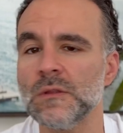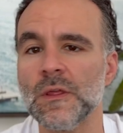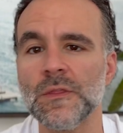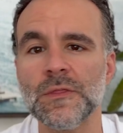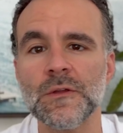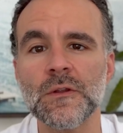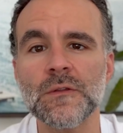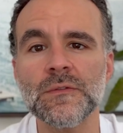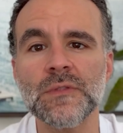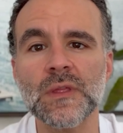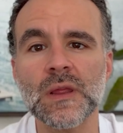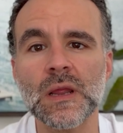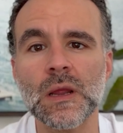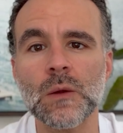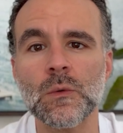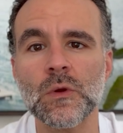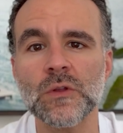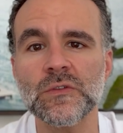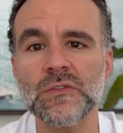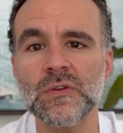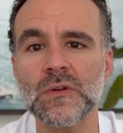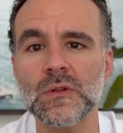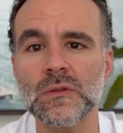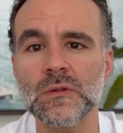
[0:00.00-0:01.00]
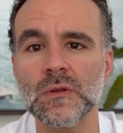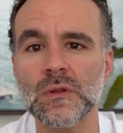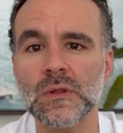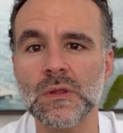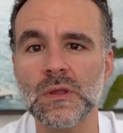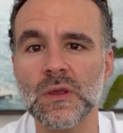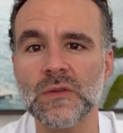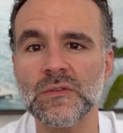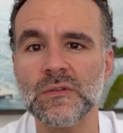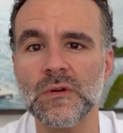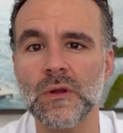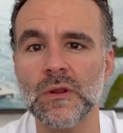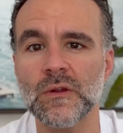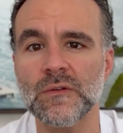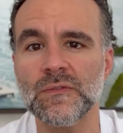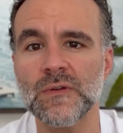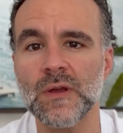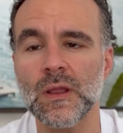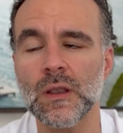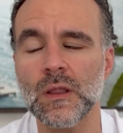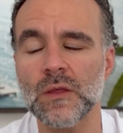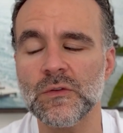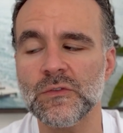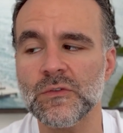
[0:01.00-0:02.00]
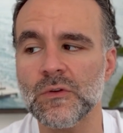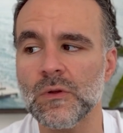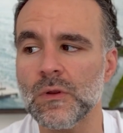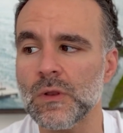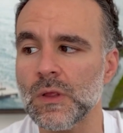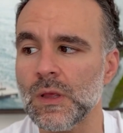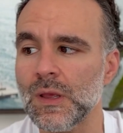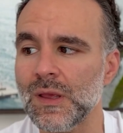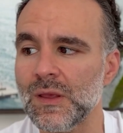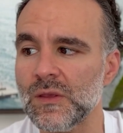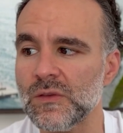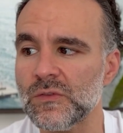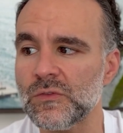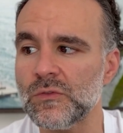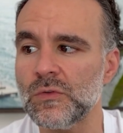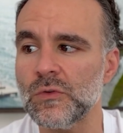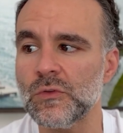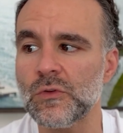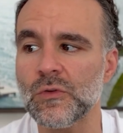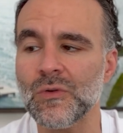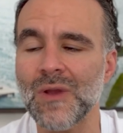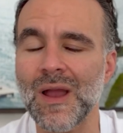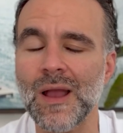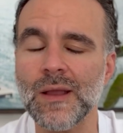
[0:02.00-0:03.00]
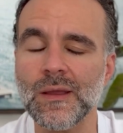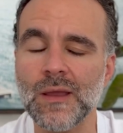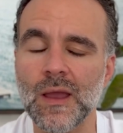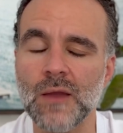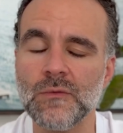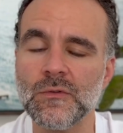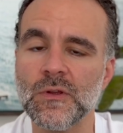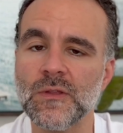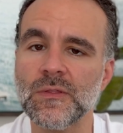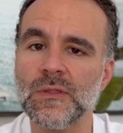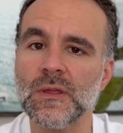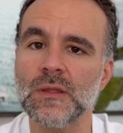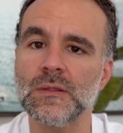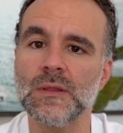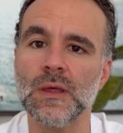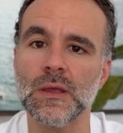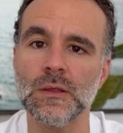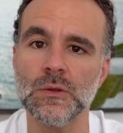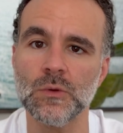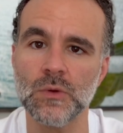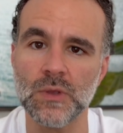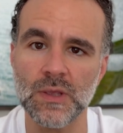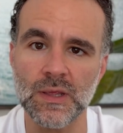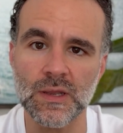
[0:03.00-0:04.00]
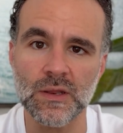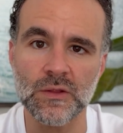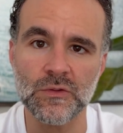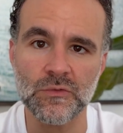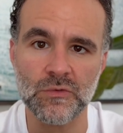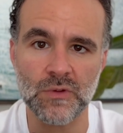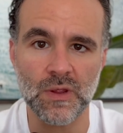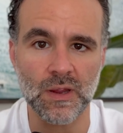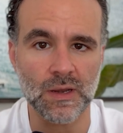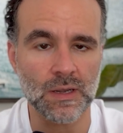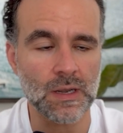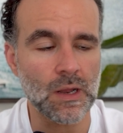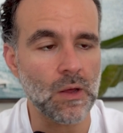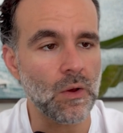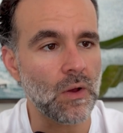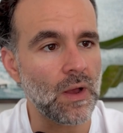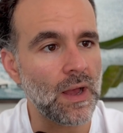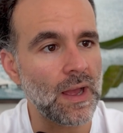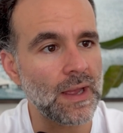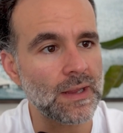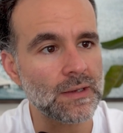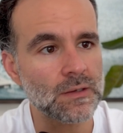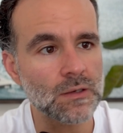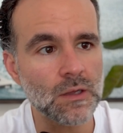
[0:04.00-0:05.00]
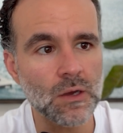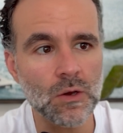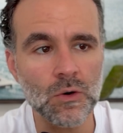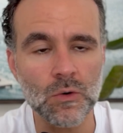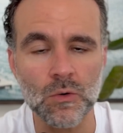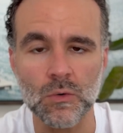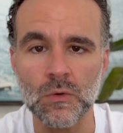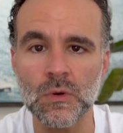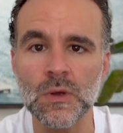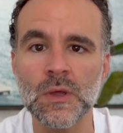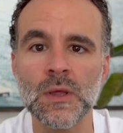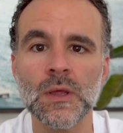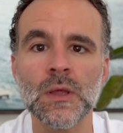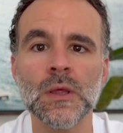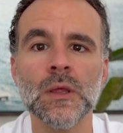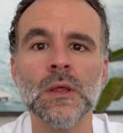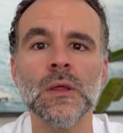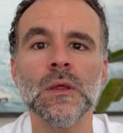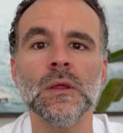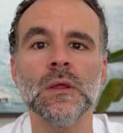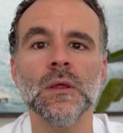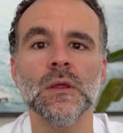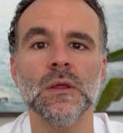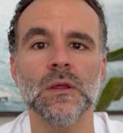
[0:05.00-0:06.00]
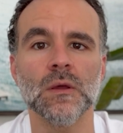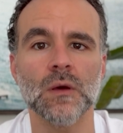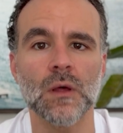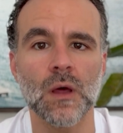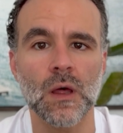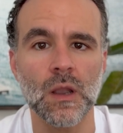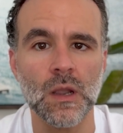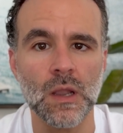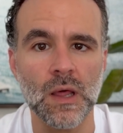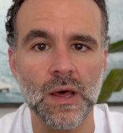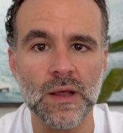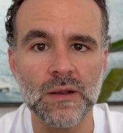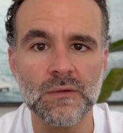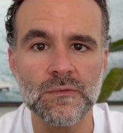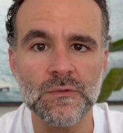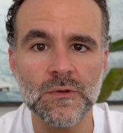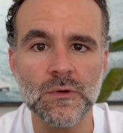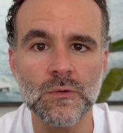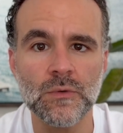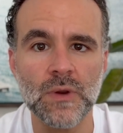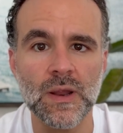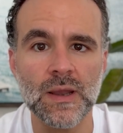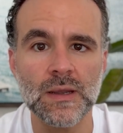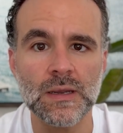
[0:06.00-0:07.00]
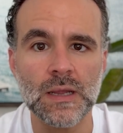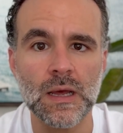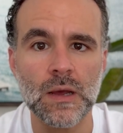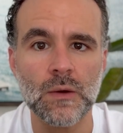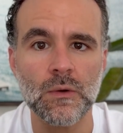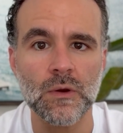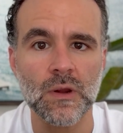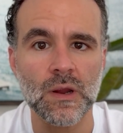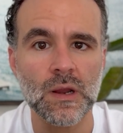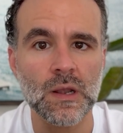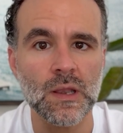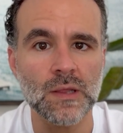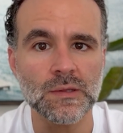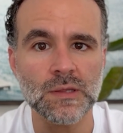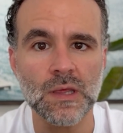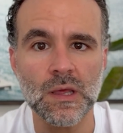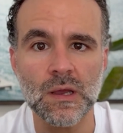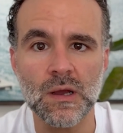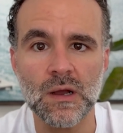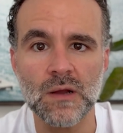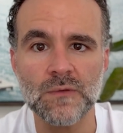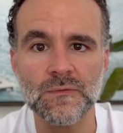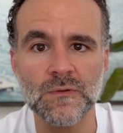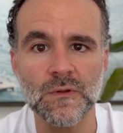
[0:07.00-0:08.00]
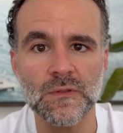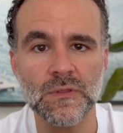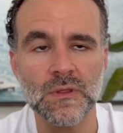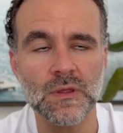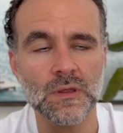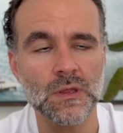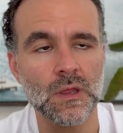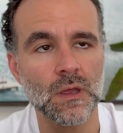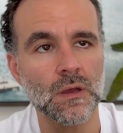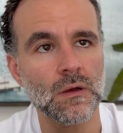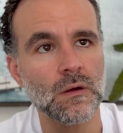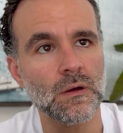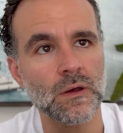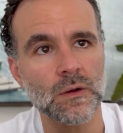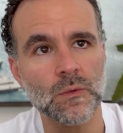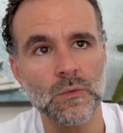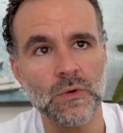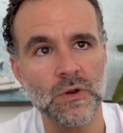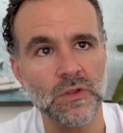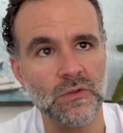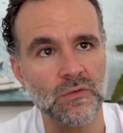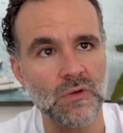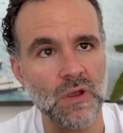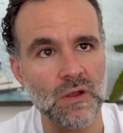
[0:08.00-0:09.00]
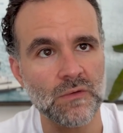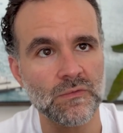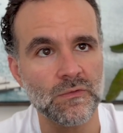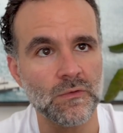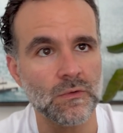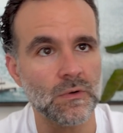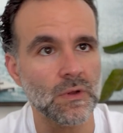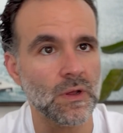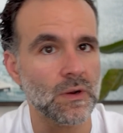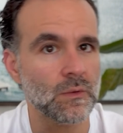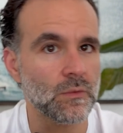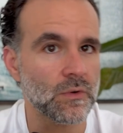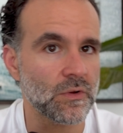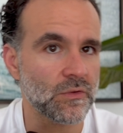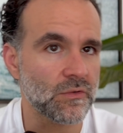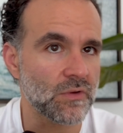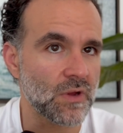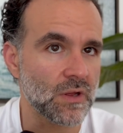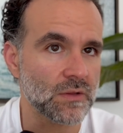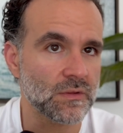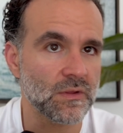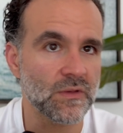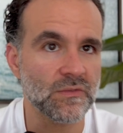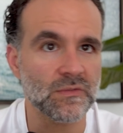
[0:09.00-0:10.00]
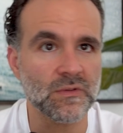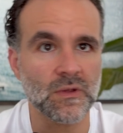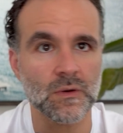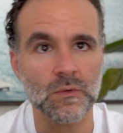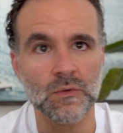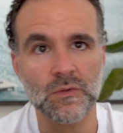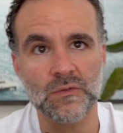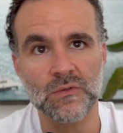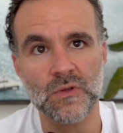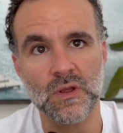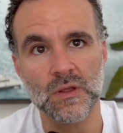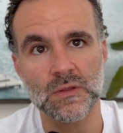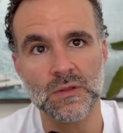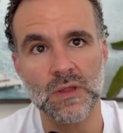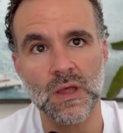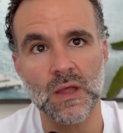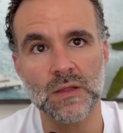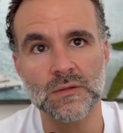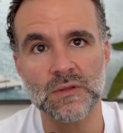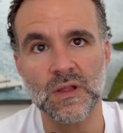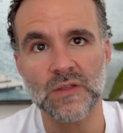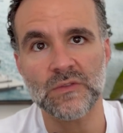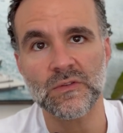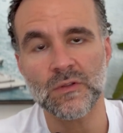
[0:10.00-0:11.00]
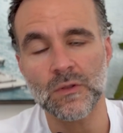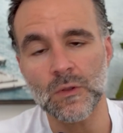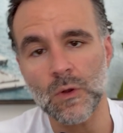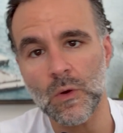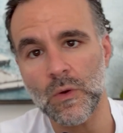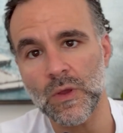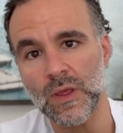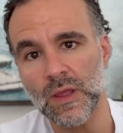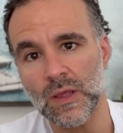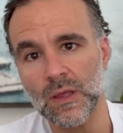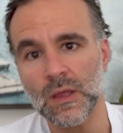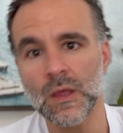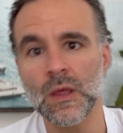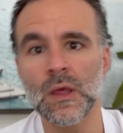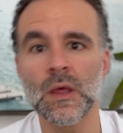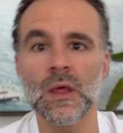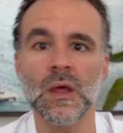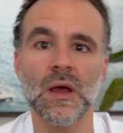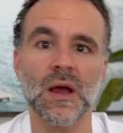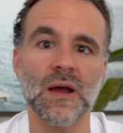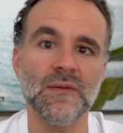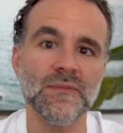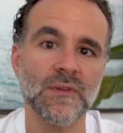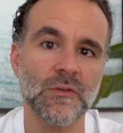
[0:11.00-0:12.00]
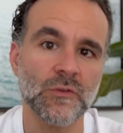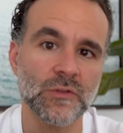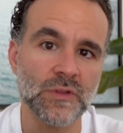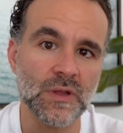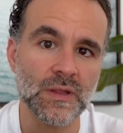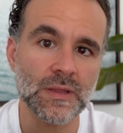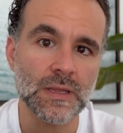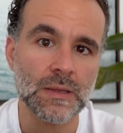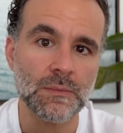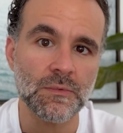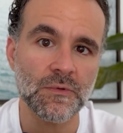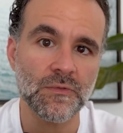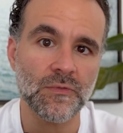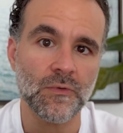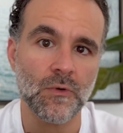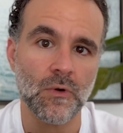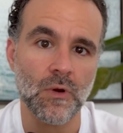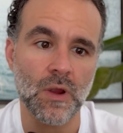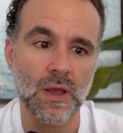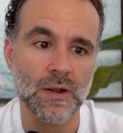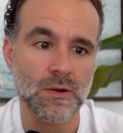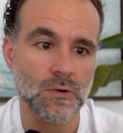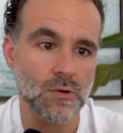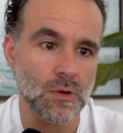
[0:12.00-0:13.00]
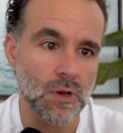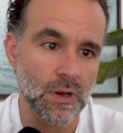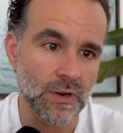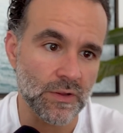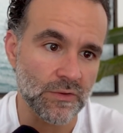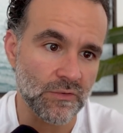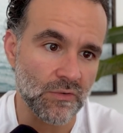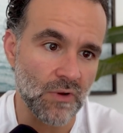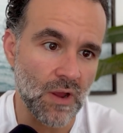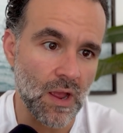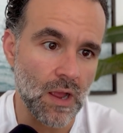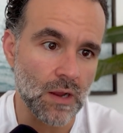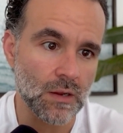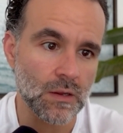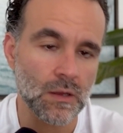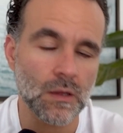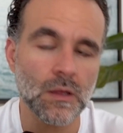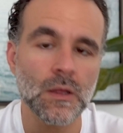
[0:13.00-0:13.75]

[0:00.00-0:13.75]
third thing I want you to do to kickstart your fat loss journey is to track everything that you eat and drink. Now, I know a lot of you right now are clicking off or thinking, oh, I don't want to track food. I don't want to track this. I don't want to track that. That's annoying. I've never done that before. I don't know how to track.